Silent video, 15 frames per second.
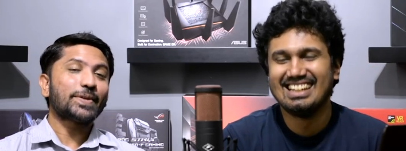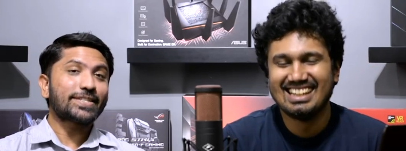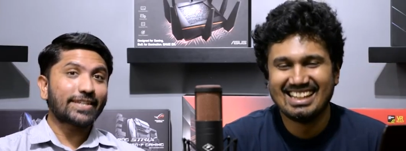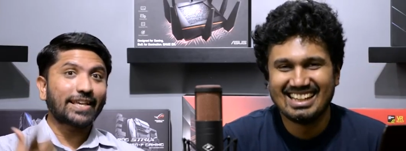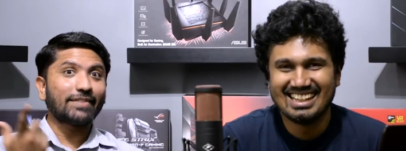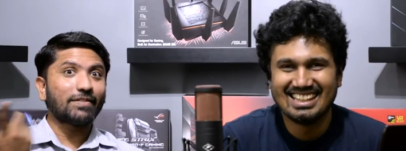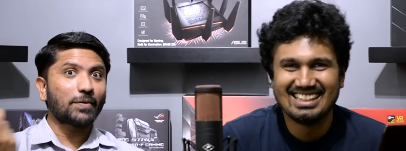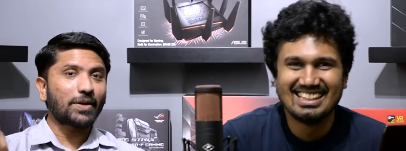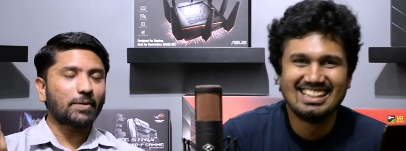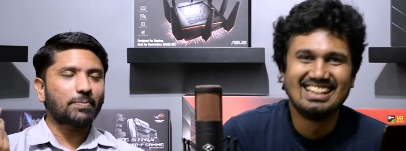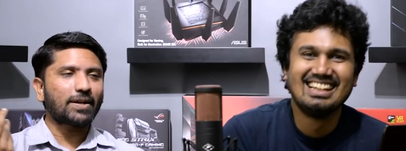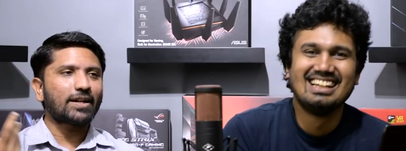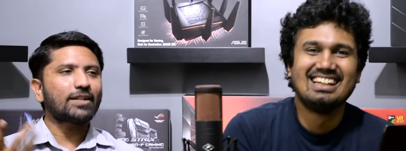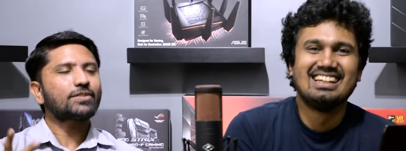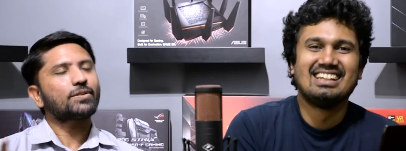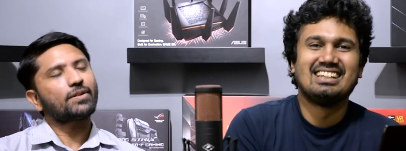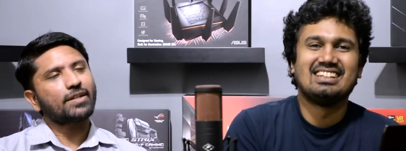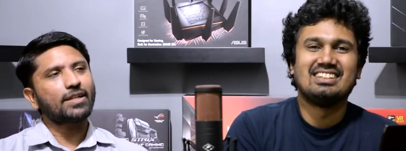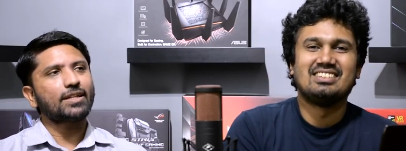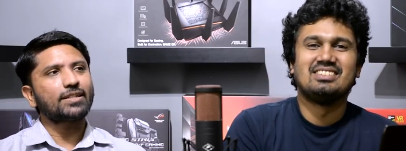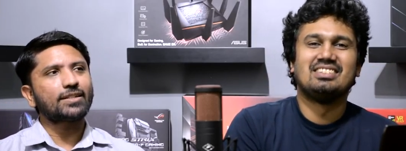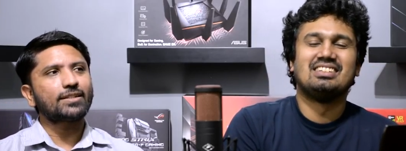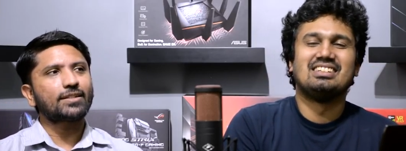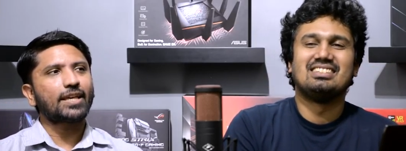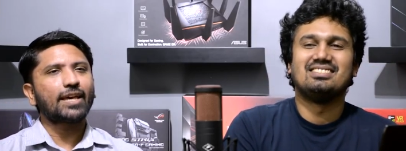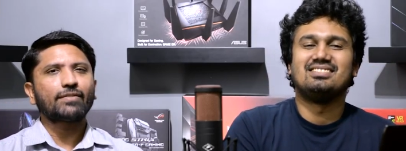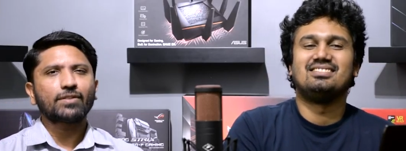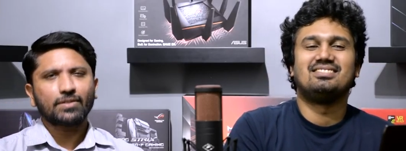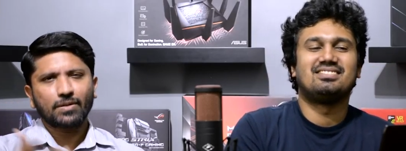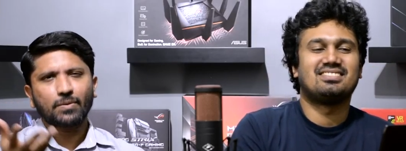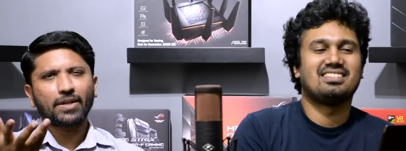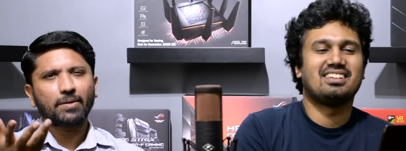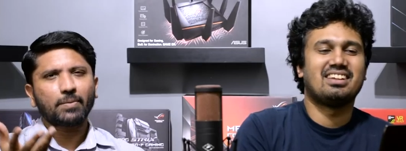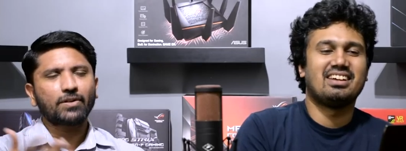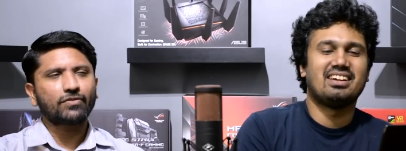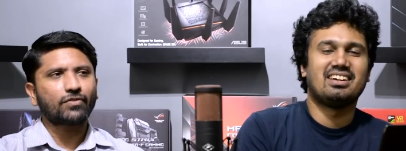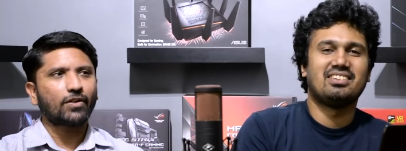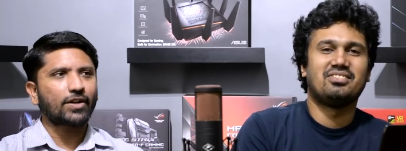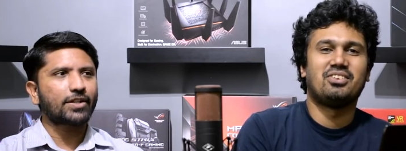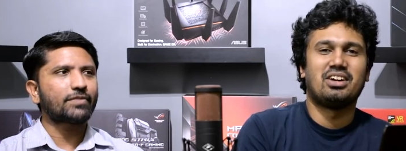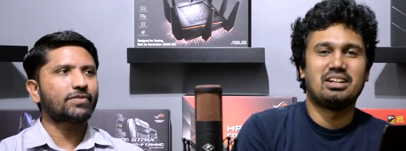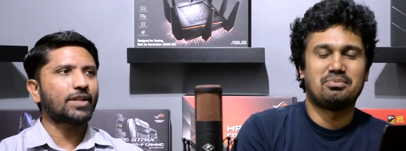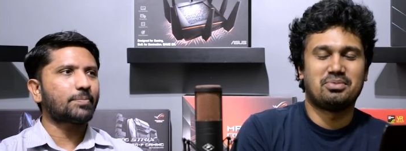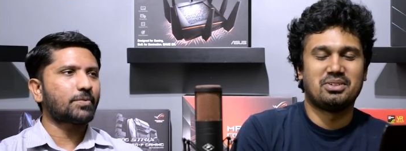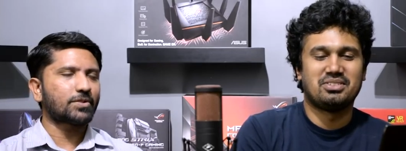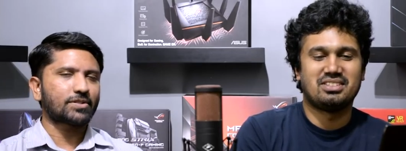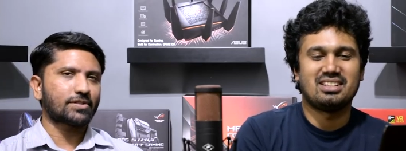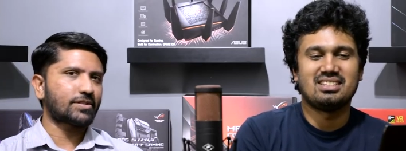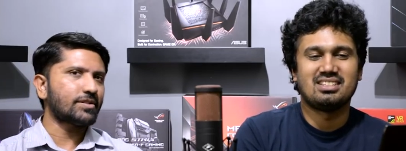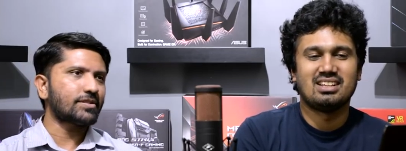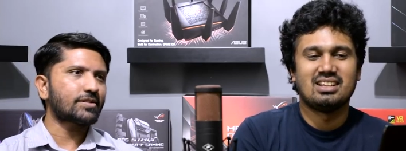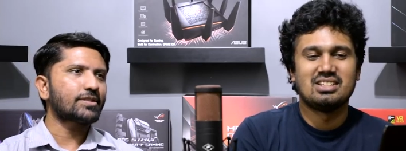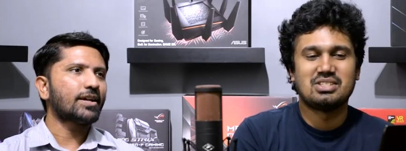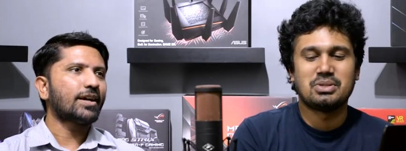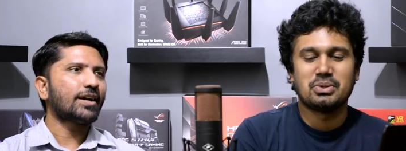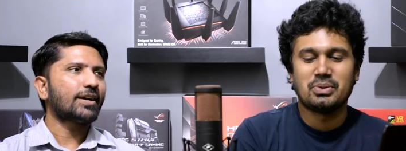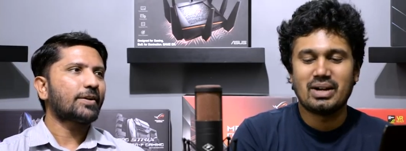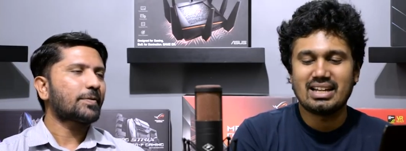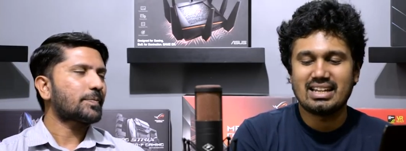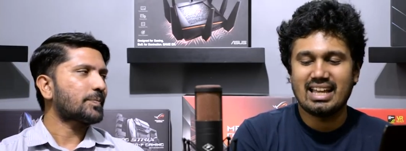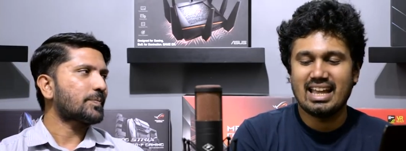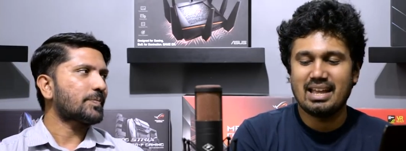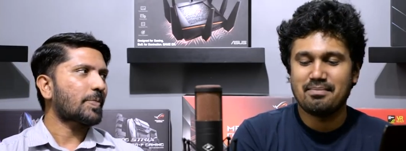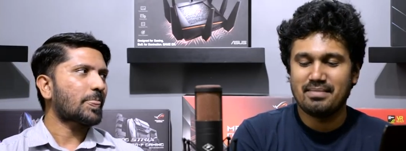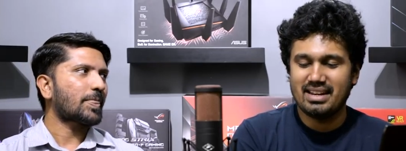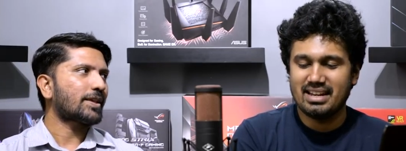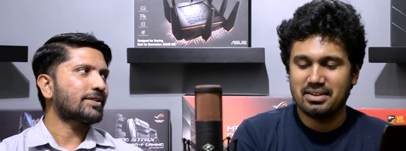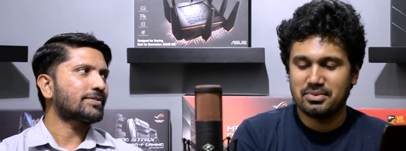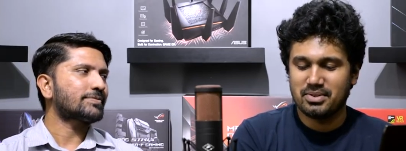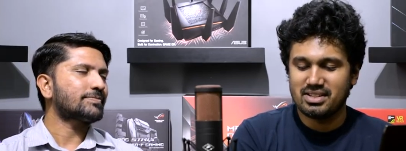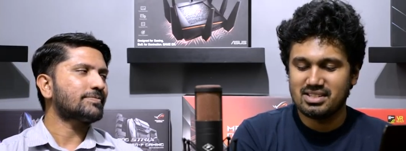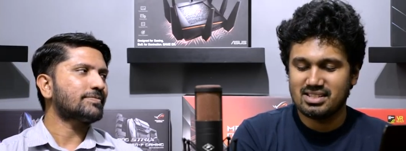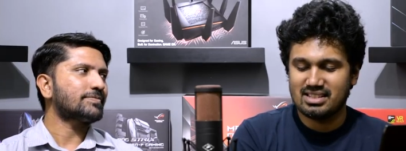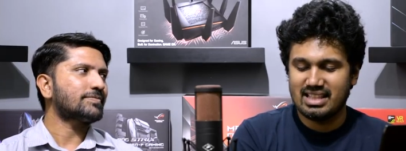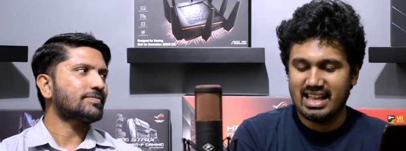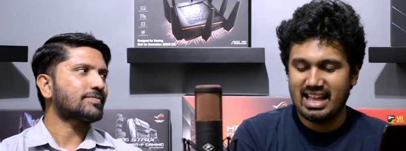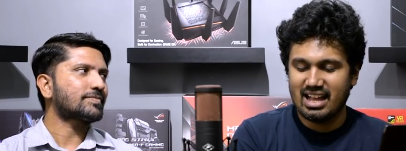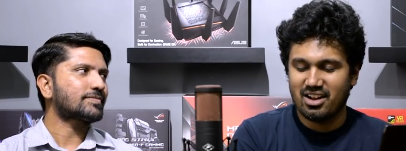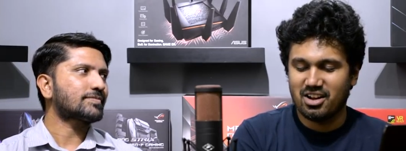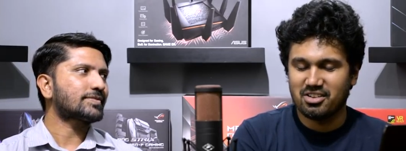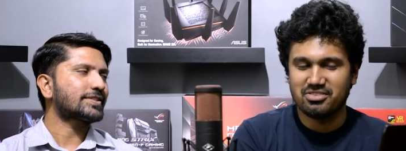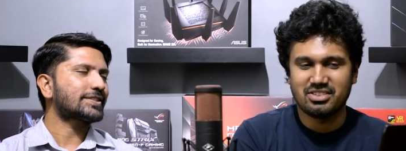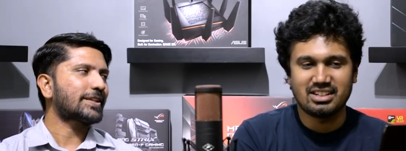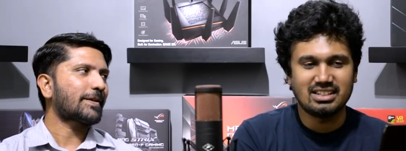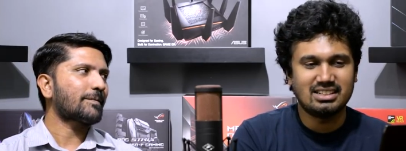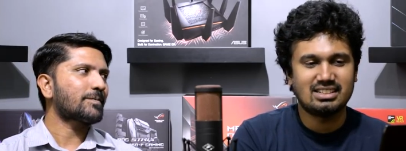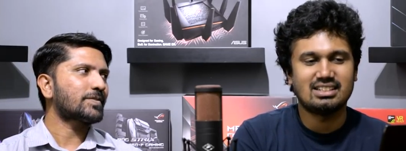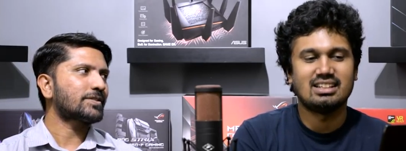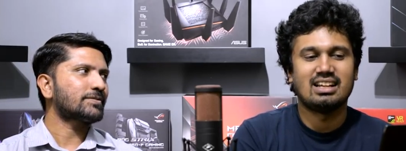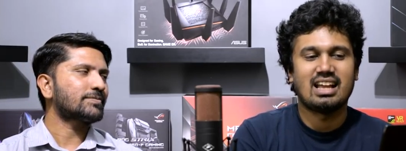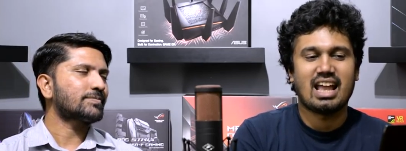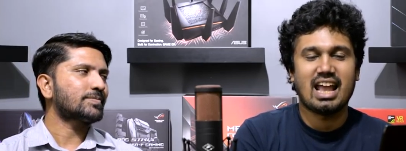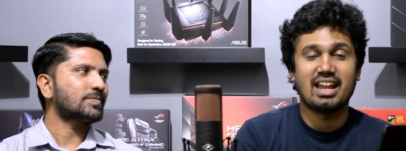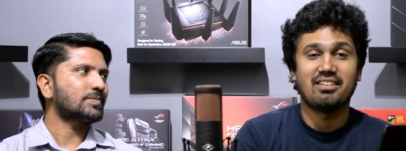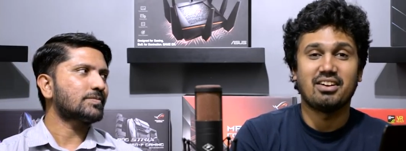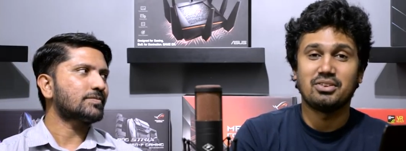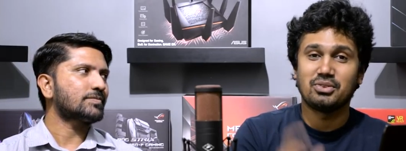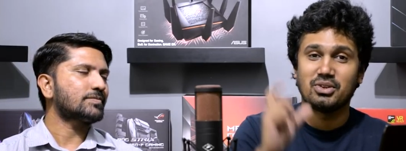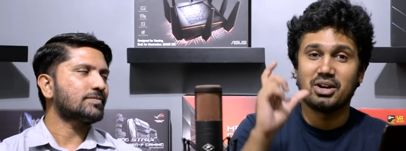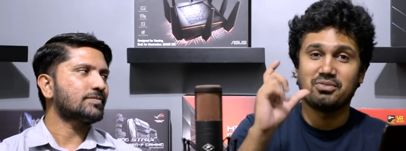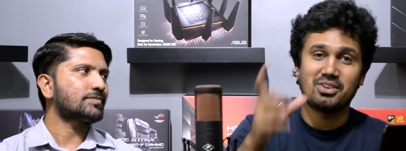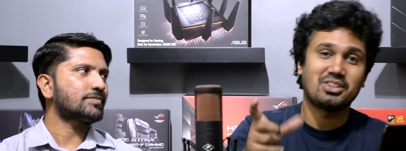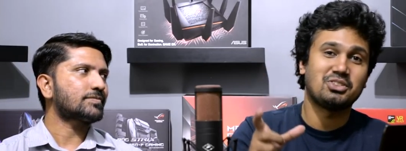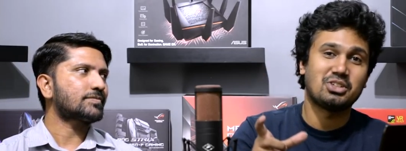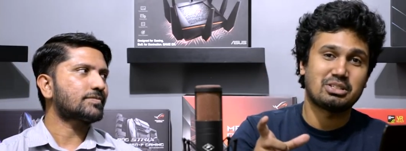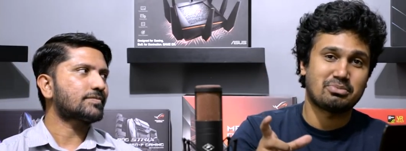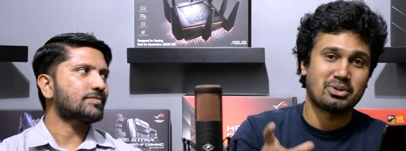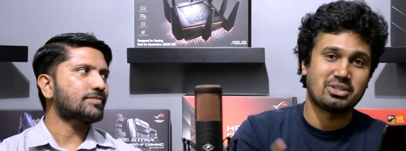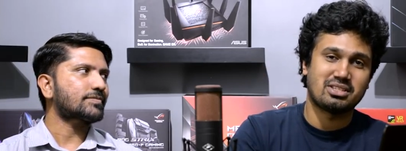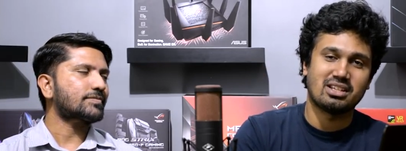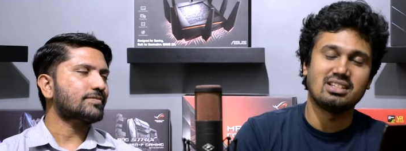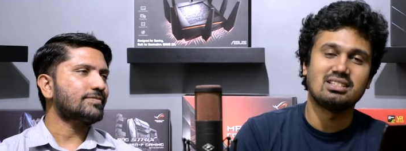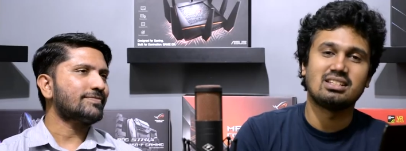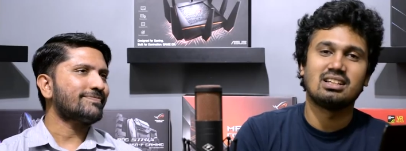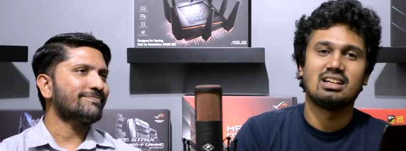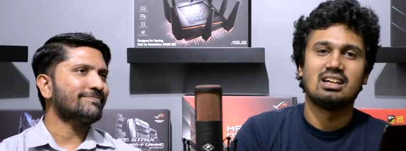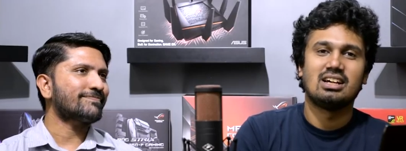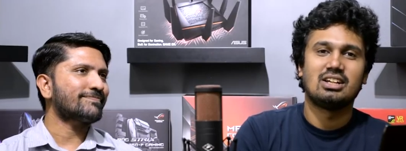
Speaker 1: so it's a giveaway apparently. So Intel gave
Speaker 2: away about 40, 40 of their process. processors. So what AMD did was they offered anyone who got one of those processors